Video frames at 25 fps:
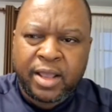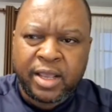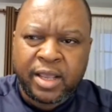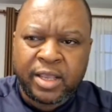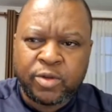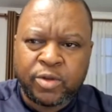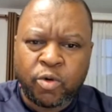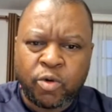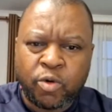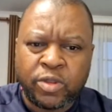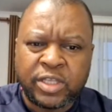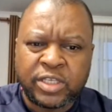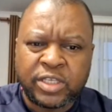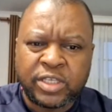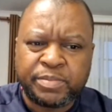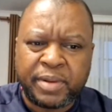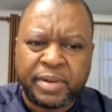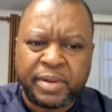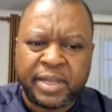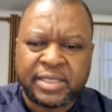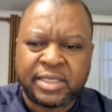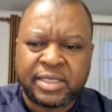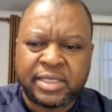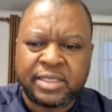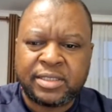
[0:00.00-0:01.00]
in all these
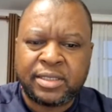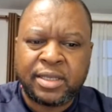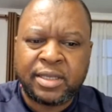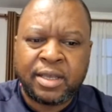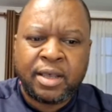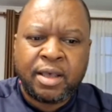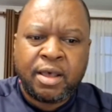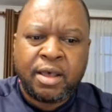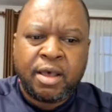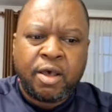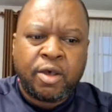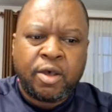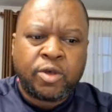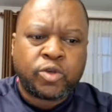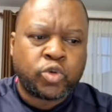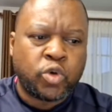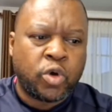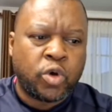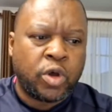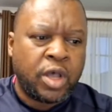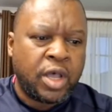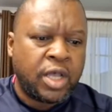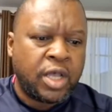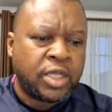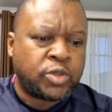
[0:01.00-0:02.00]
places.
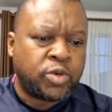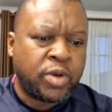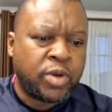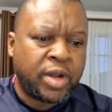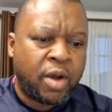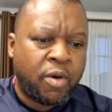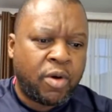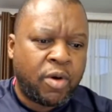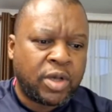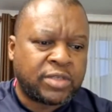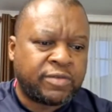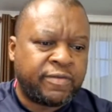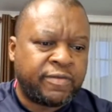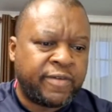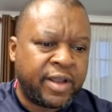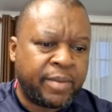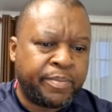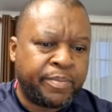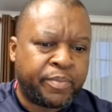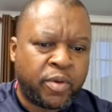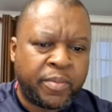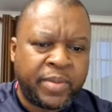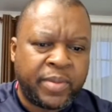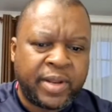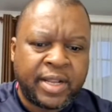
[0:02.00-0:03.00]
So Chiwenga was very
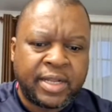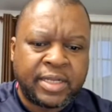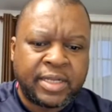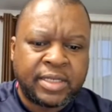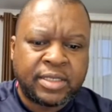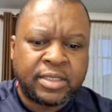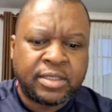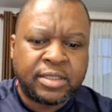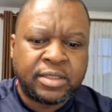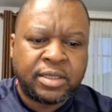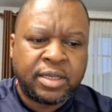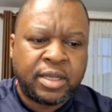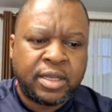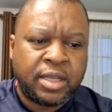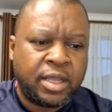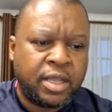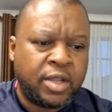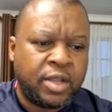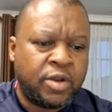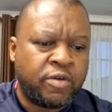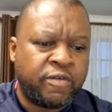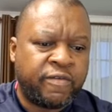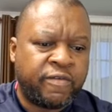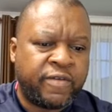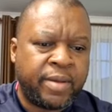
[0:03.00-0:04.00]
prominent
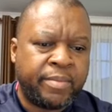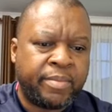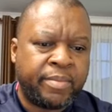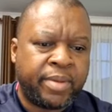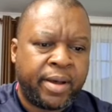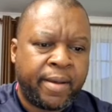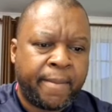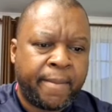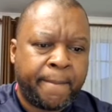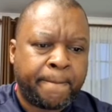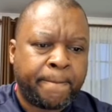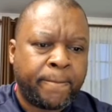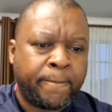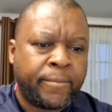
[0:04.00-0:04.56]
in November.